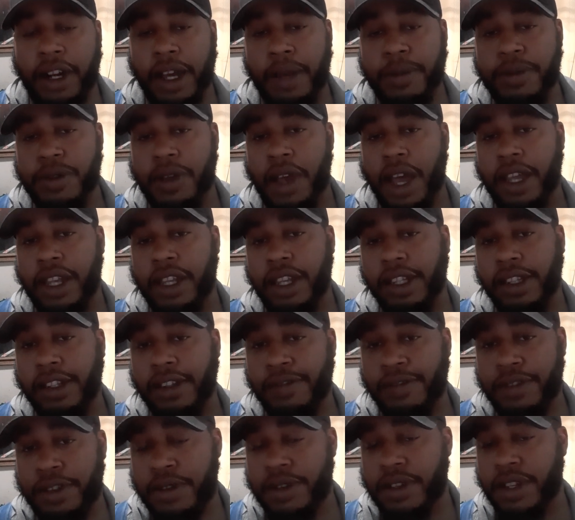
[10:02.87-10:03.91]
up, so I can get the
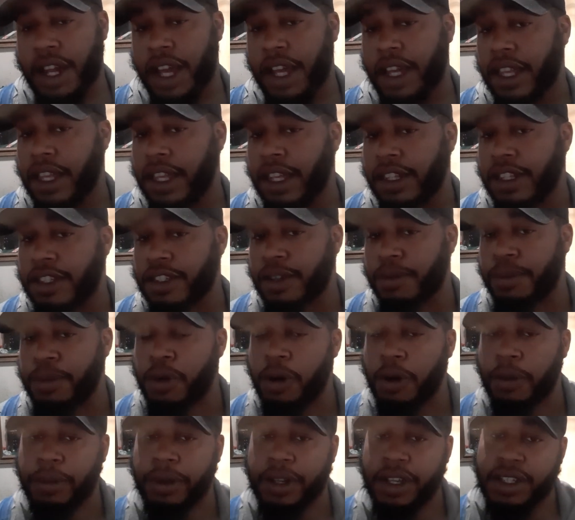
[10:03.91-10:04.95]
views and I can get the
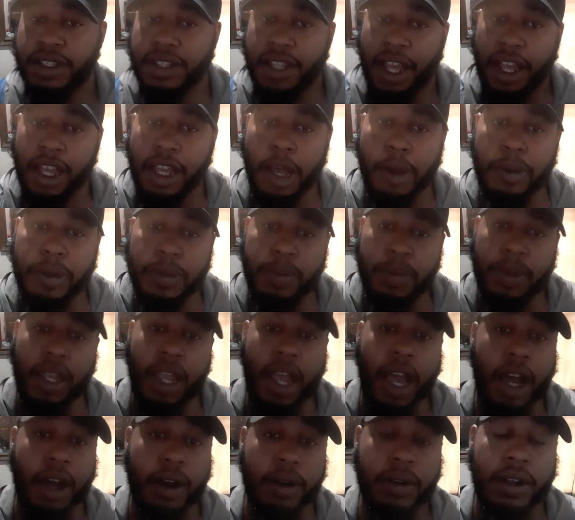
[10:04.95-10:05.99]
support, because that helps
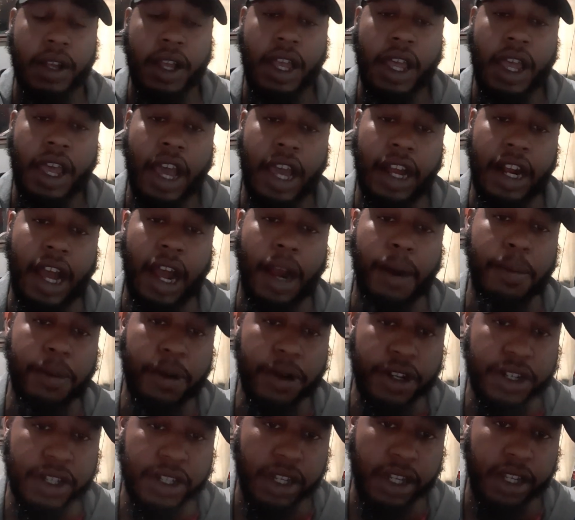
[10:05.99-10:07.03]
me out, and I
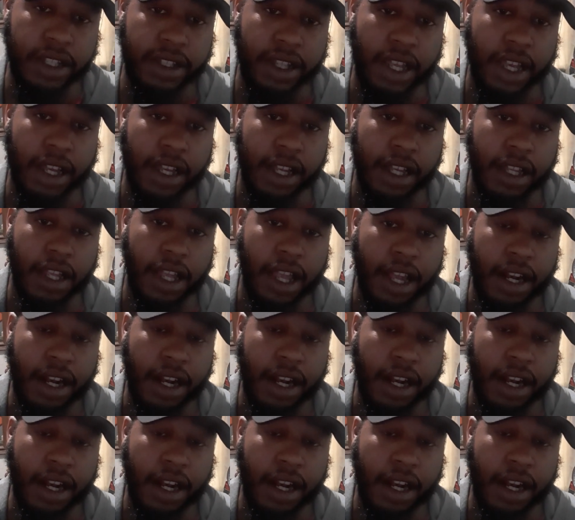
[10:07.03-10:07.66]
appreciate that.